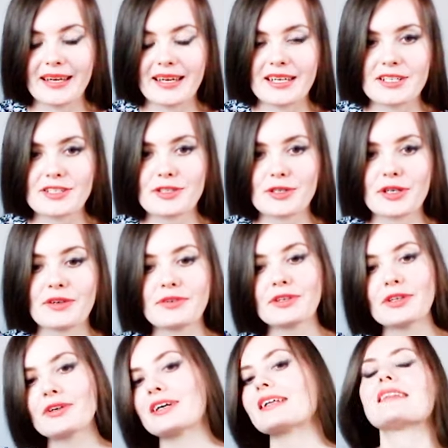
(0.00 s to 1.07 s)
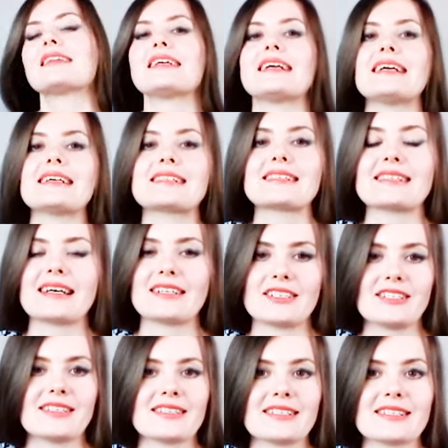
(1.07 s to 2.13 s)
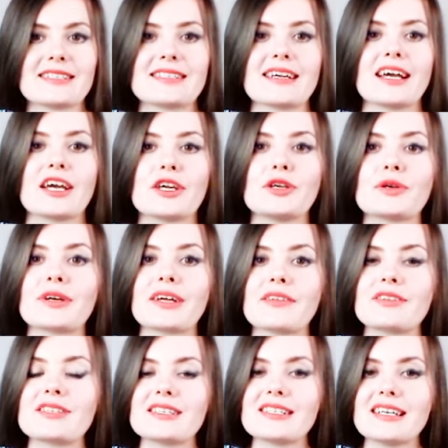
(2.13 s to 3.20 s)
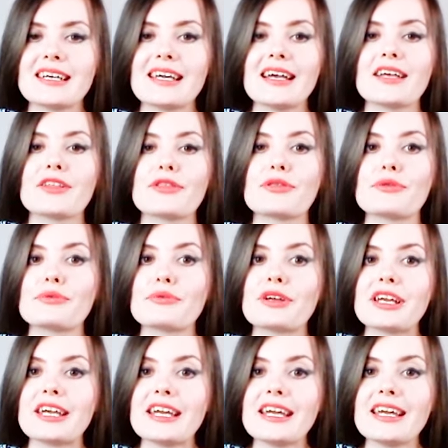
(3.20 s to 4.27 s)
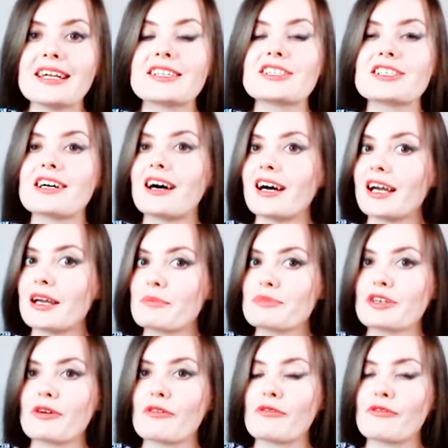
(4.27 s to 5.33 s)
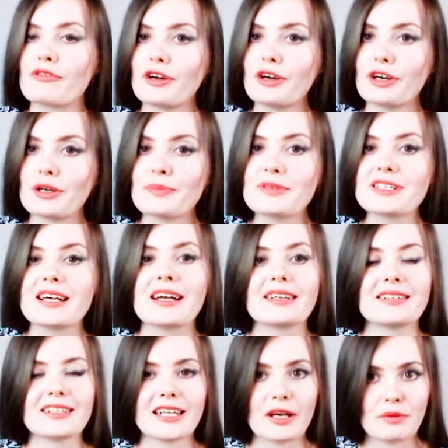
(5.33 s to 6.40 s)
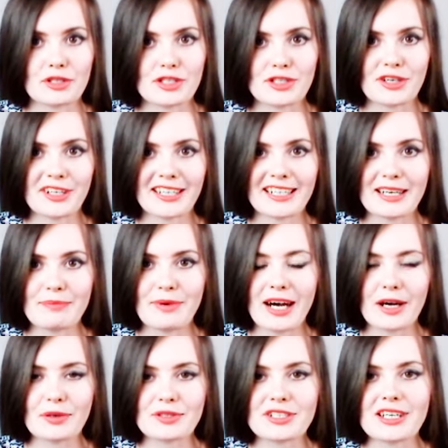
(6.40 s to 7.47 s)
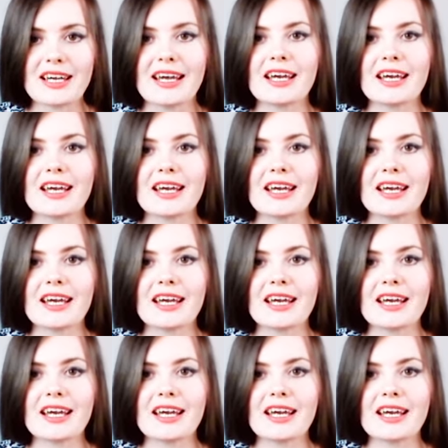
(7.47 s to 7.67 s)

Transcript: So if you look at these sentences, you can see 3 types of verbs that I was talking about.